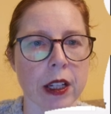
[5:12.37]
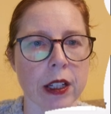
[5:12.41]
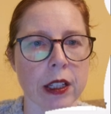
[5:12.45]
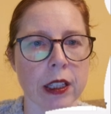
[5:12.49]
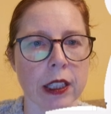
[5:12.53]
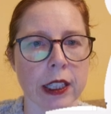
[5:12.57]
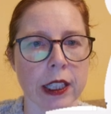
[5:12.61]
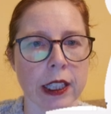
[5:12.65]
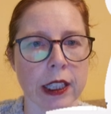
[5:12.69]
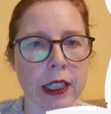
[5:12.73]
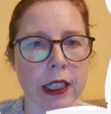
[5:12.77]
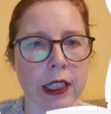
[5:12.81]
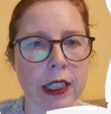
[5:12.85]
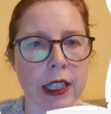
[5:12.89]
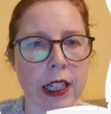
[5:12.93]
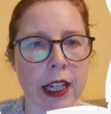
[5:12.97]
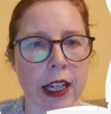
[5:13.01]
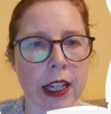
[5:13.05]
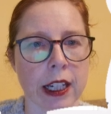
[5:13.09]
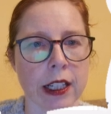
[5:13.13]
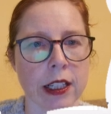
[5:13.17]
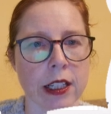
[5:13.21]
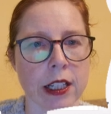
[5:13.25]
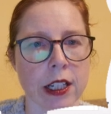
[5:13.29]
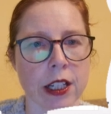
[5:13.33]
Click at the
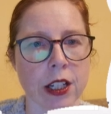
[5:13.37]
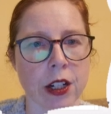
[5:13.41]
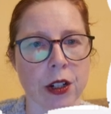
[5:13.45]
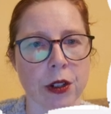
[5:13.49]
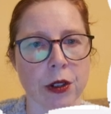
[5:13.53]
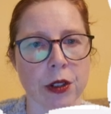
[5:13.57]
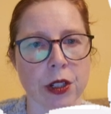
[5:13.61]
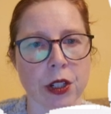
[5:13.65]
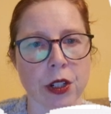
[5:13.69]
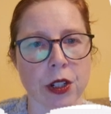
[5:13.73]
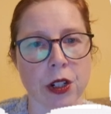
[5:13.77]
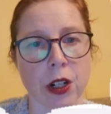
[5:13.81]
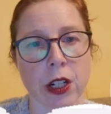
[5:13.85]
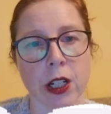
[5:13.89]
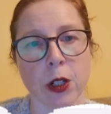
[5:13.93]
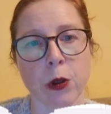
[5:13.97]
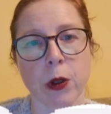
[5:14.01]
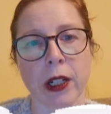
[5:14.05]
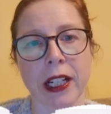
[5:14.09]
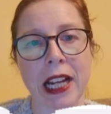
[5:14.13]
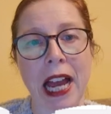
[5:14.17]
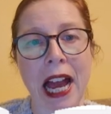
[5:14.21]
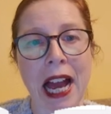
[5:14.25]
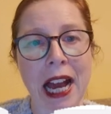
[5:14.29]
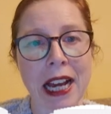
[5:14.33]
end, so sorry,
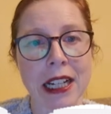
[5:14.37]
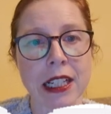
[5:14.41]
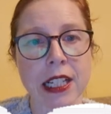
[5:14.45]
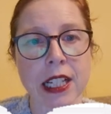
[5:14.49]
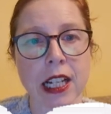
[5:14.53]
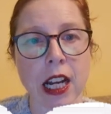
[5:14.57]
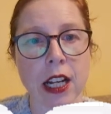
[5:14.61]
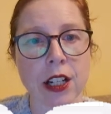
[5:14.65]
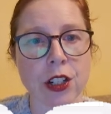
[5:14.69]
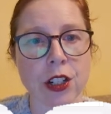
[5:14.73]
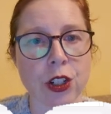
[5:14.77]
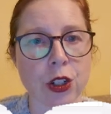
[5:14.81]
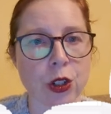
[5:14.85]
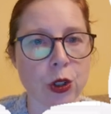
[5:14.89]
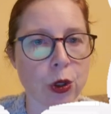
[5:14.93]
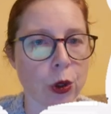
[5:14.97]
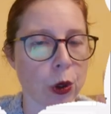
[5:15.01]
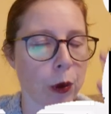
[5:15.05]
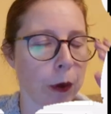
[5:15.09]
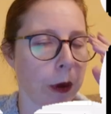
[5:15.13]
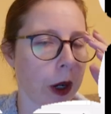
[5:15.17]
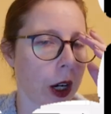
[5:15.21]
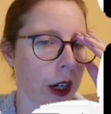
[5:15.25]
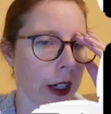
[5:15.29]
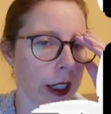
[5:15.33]
Quick Access
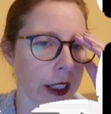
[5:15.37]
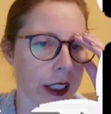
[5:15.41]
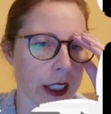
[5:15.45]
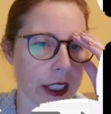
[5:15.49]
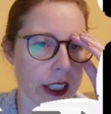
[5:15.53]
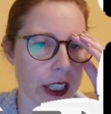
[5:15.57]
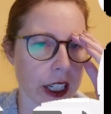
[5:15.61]
Toolbar.